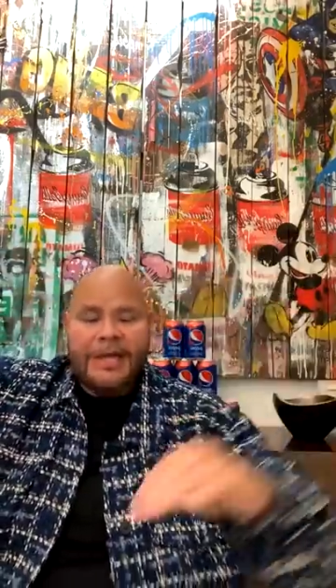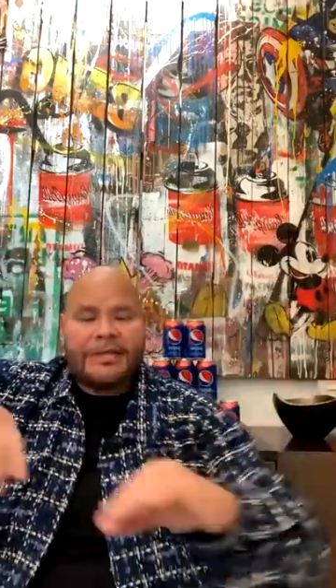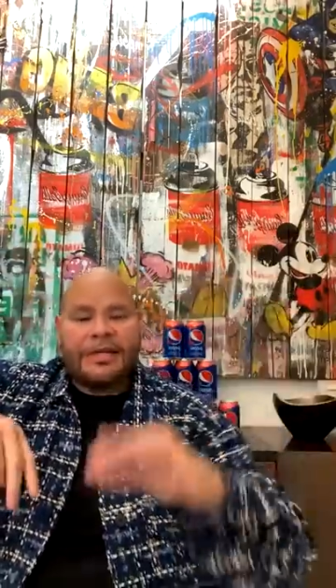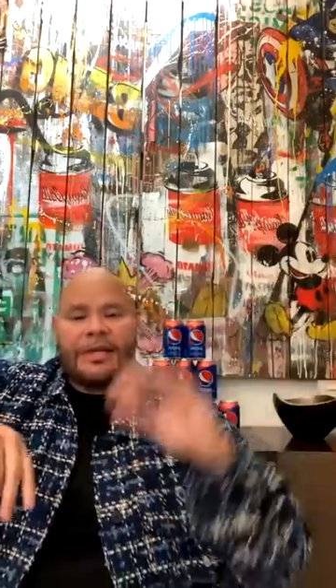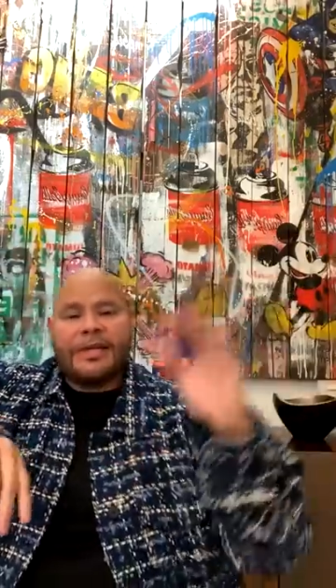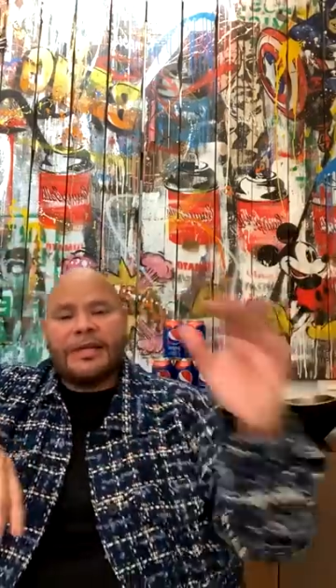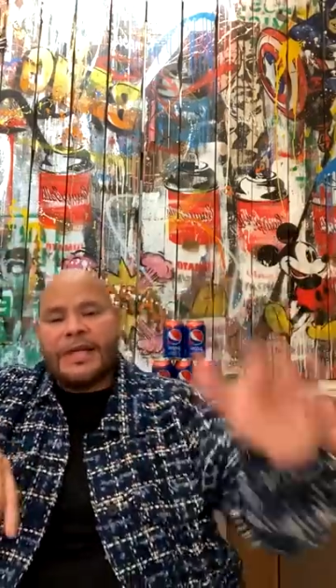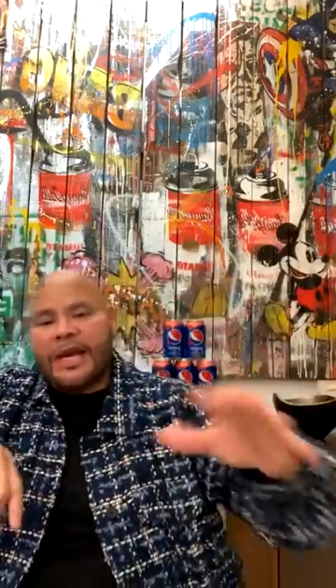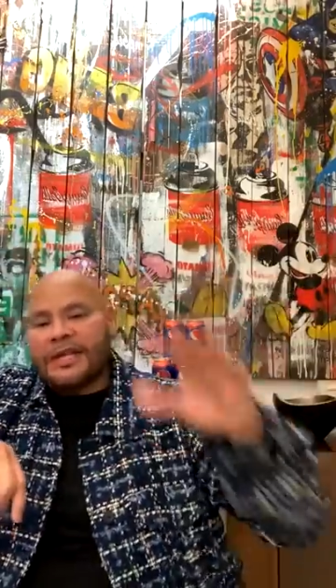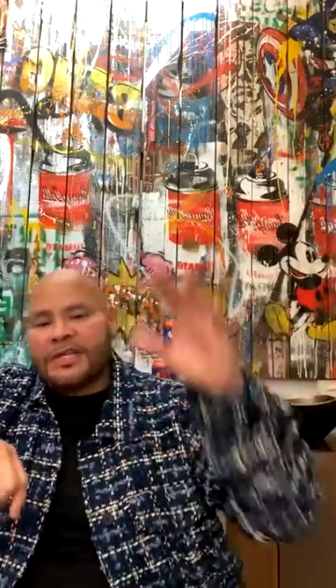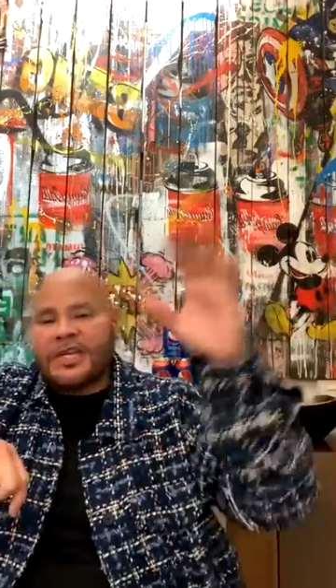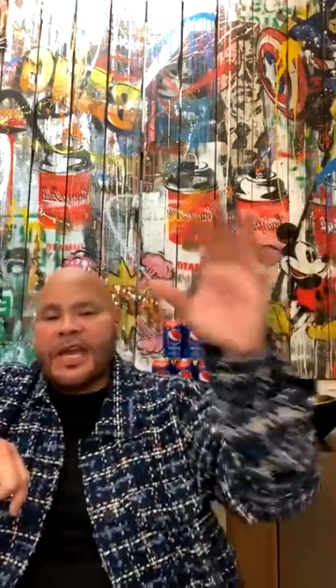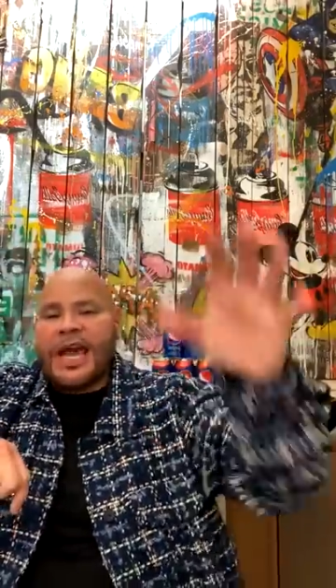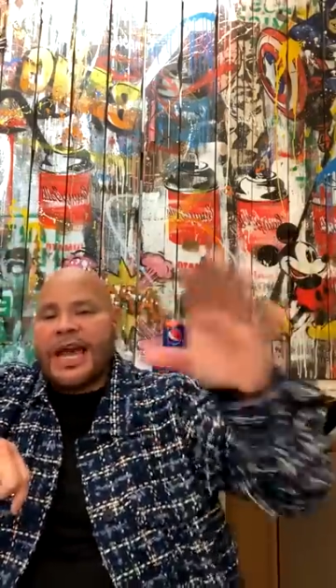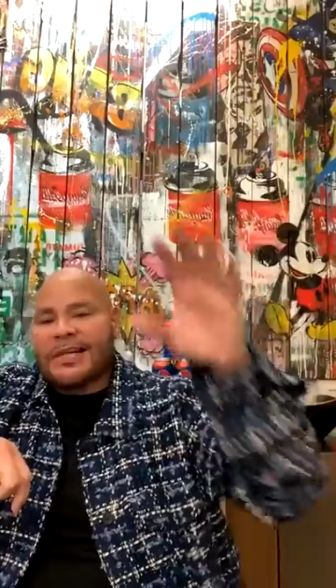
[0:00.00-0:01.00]
to the day
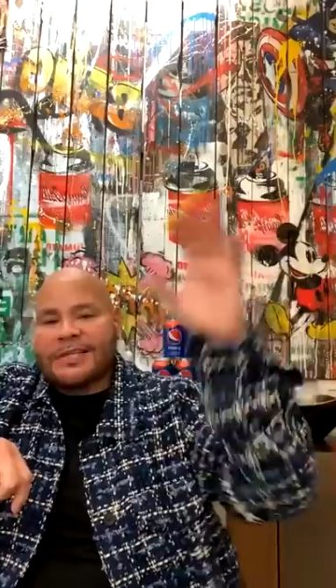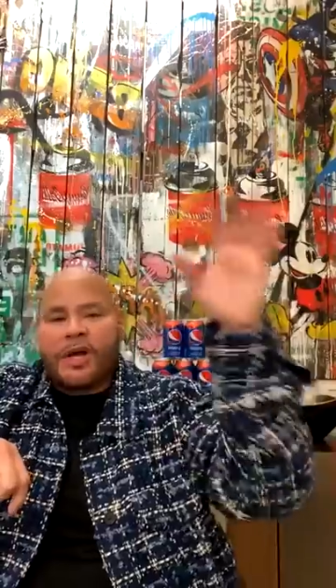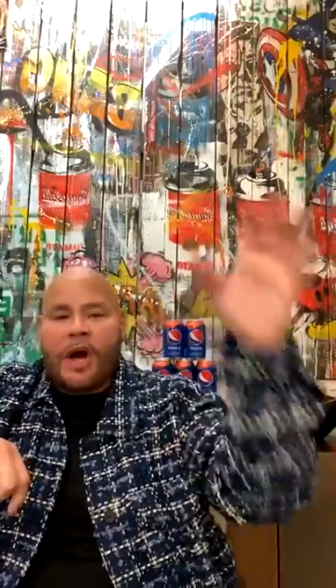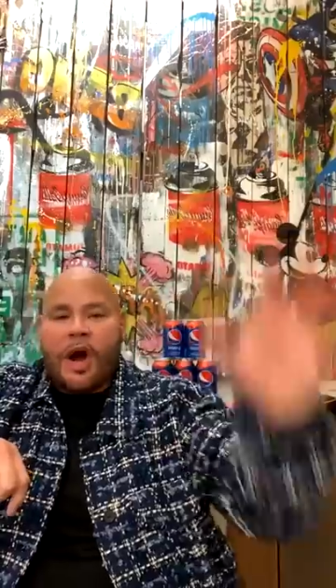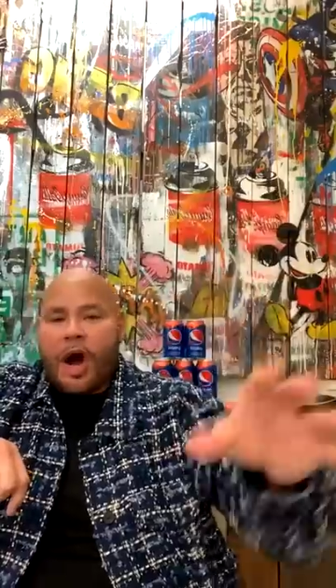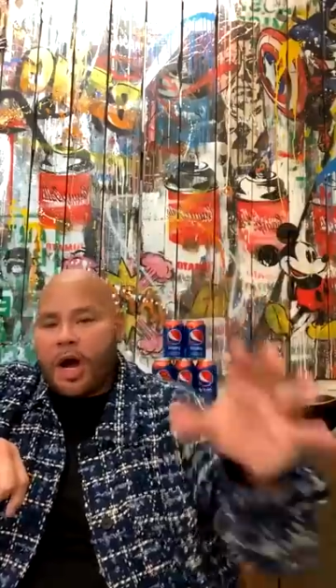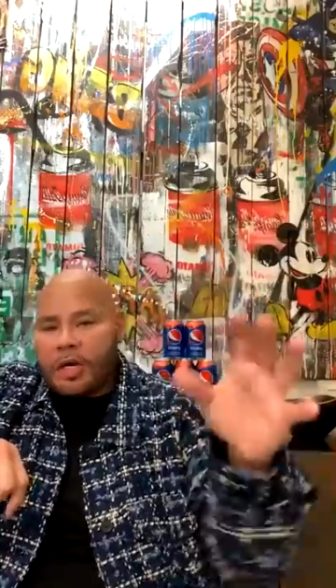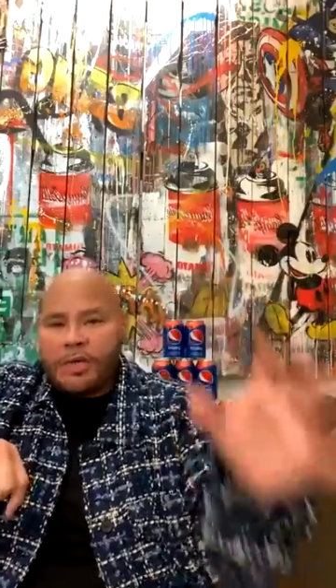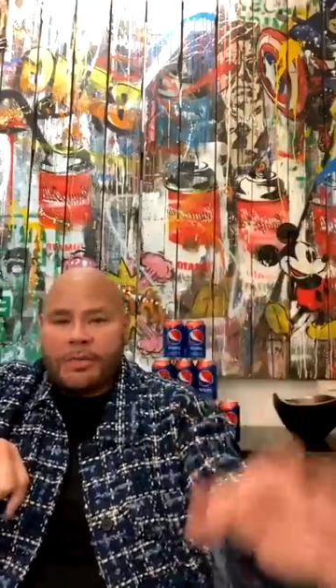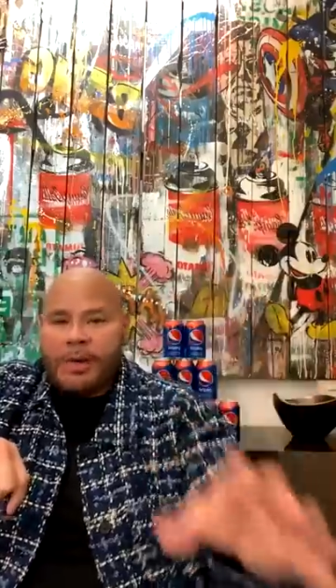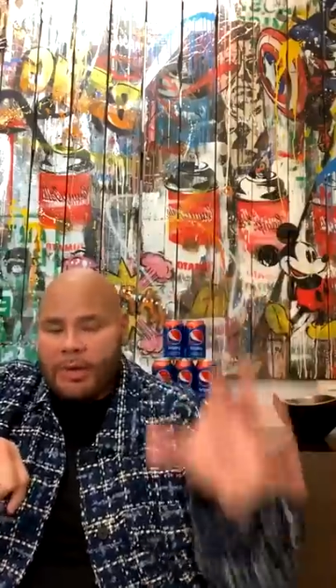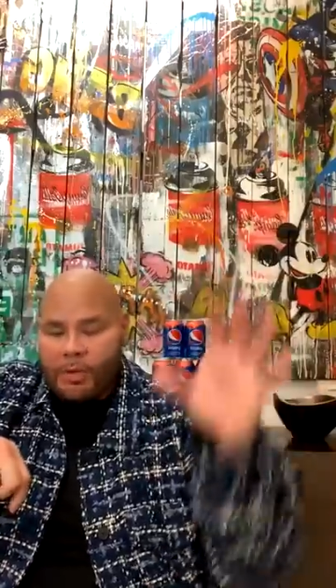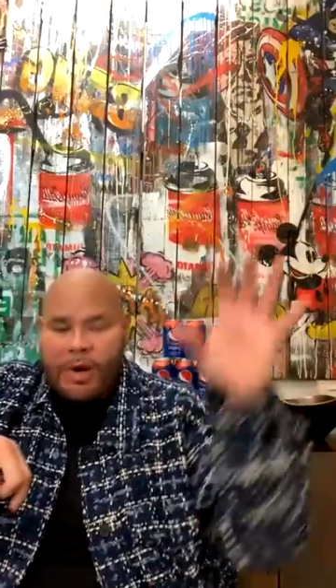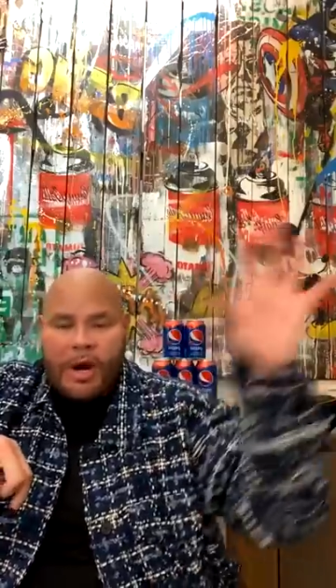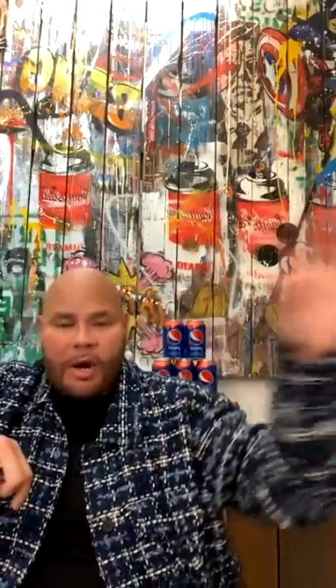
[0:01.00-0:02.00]
she has the
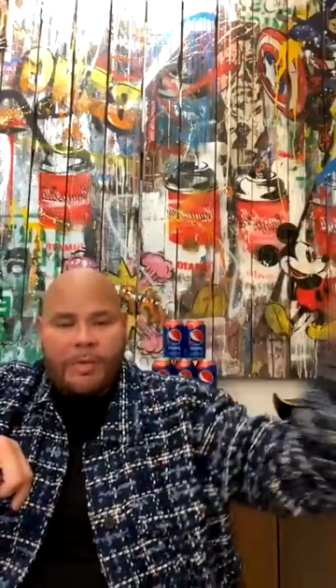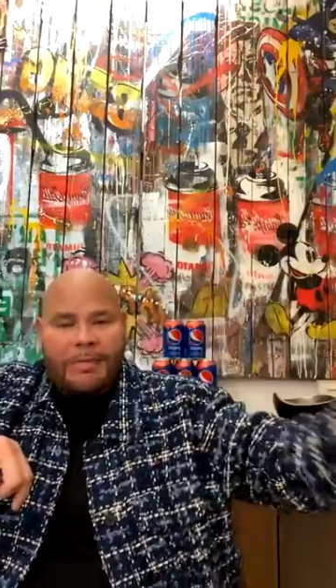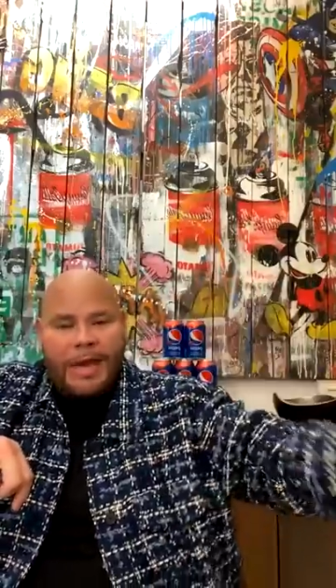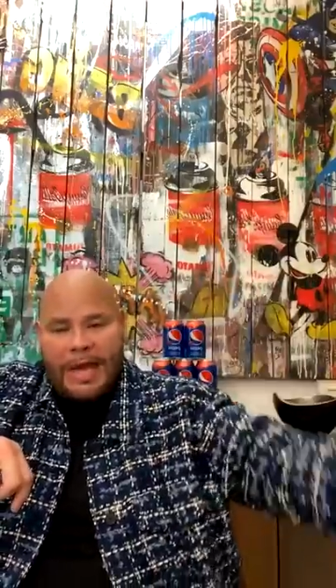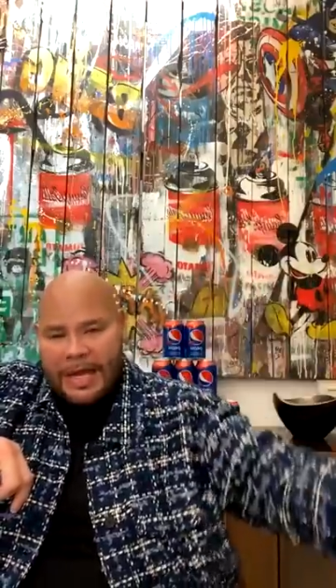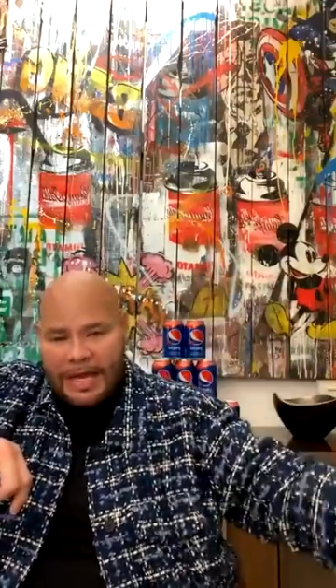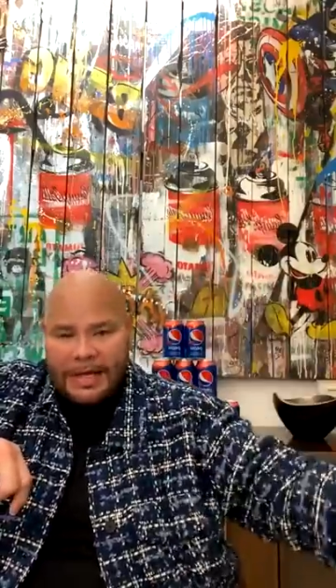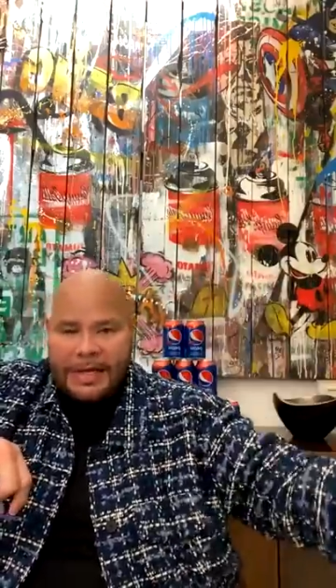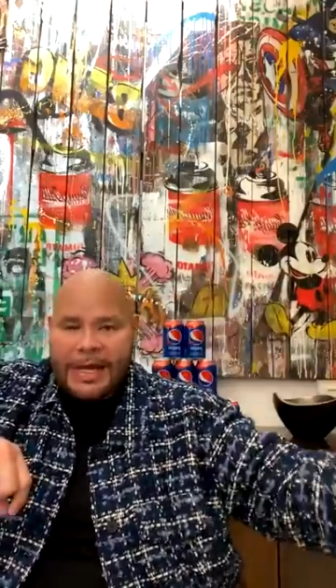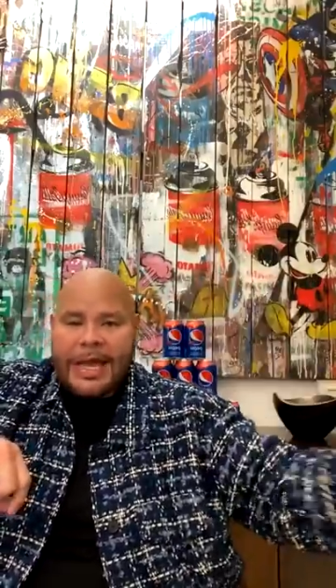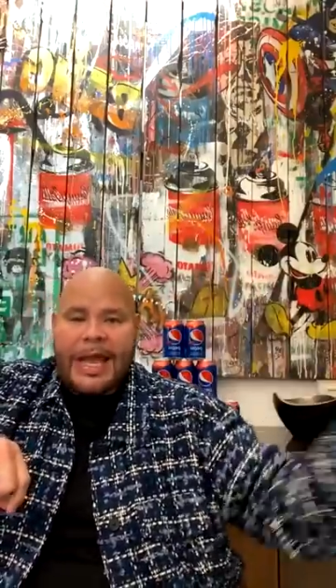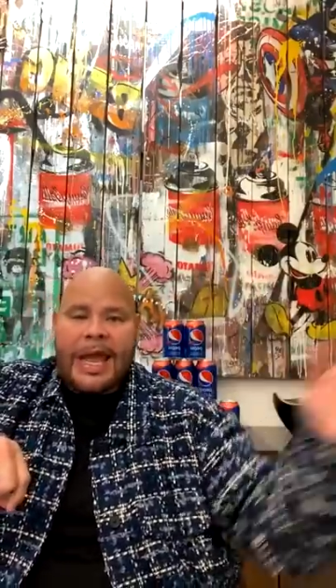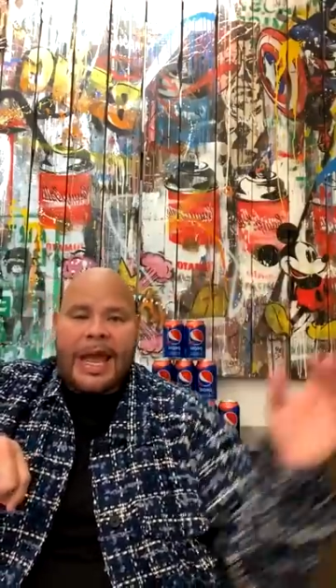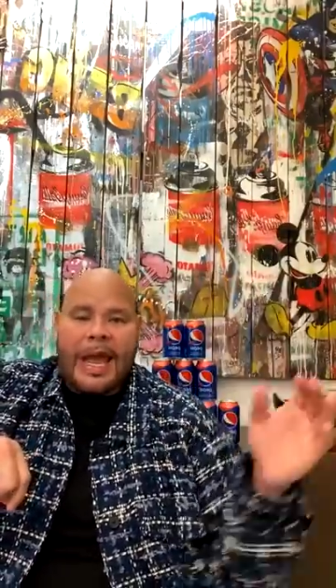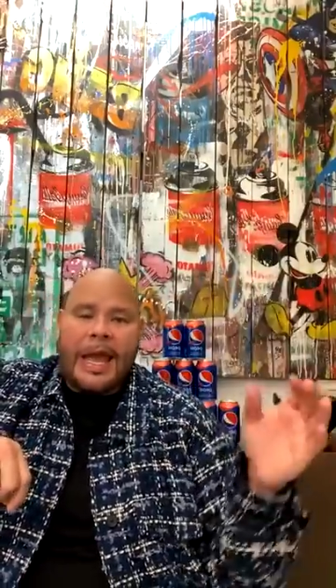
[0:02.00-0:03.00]
argument with her man.
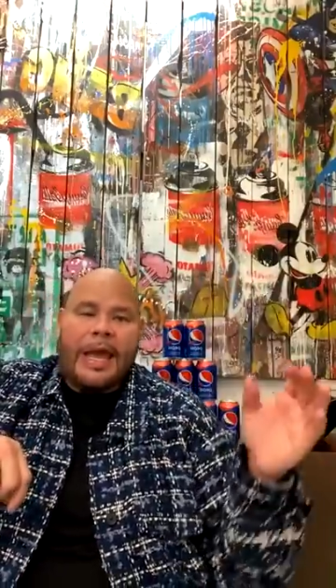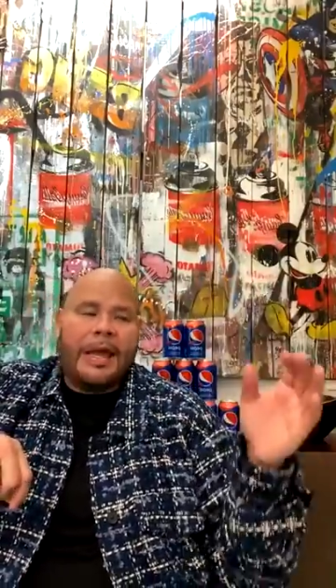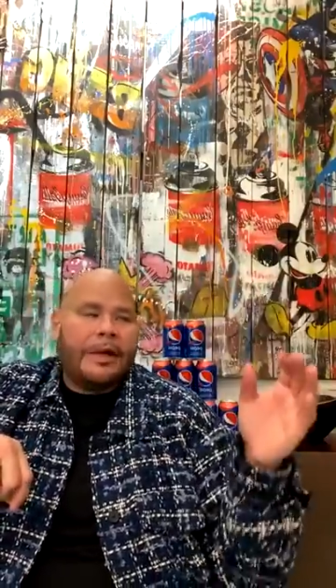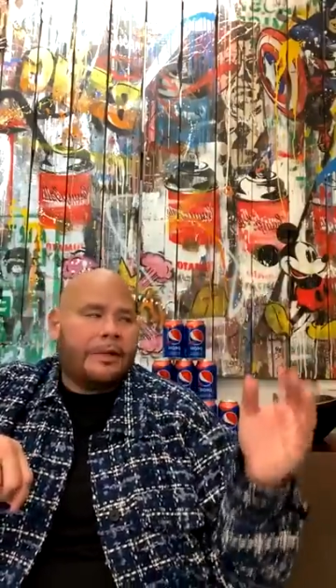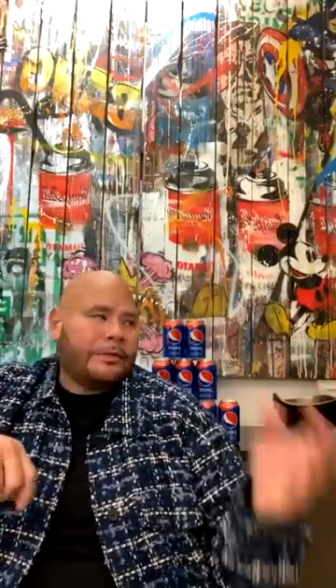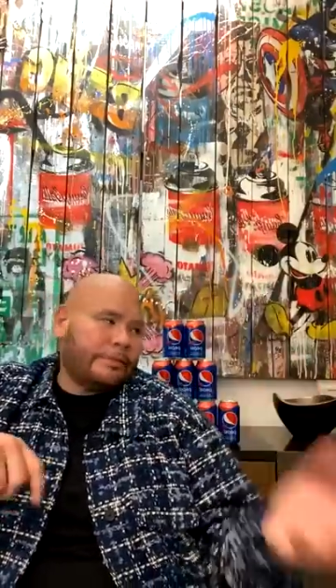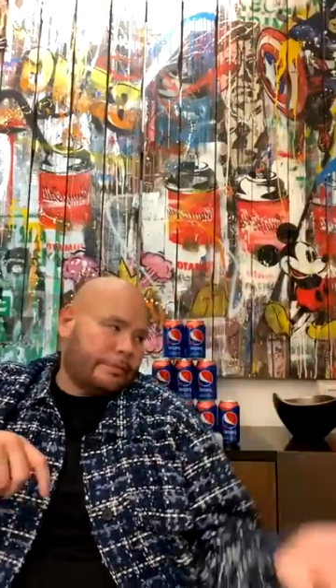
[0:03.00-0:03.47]
And